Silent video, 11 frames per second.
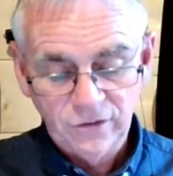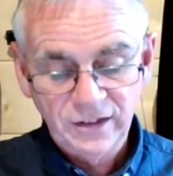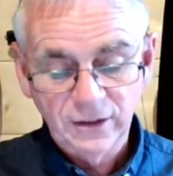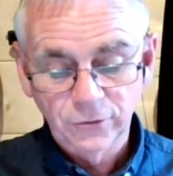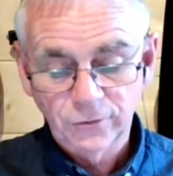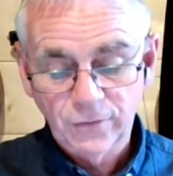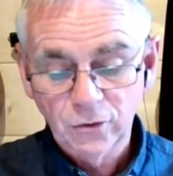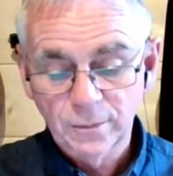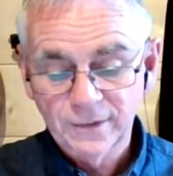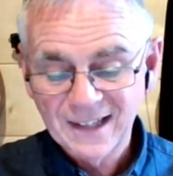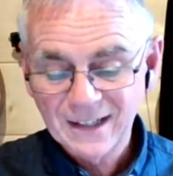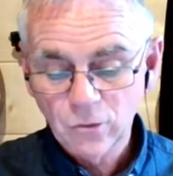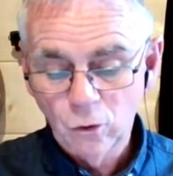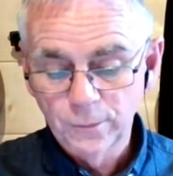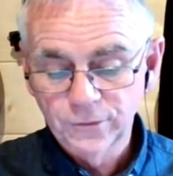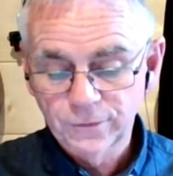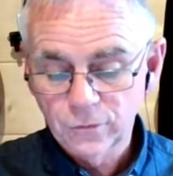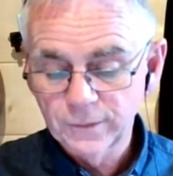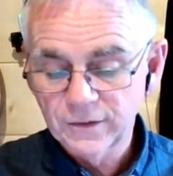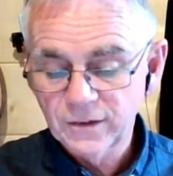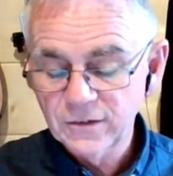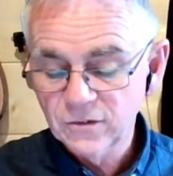Details of how to protect homes
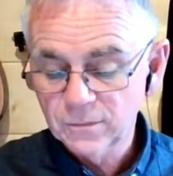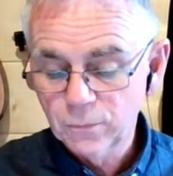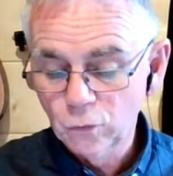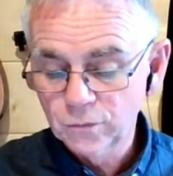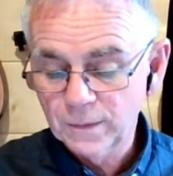from the dangers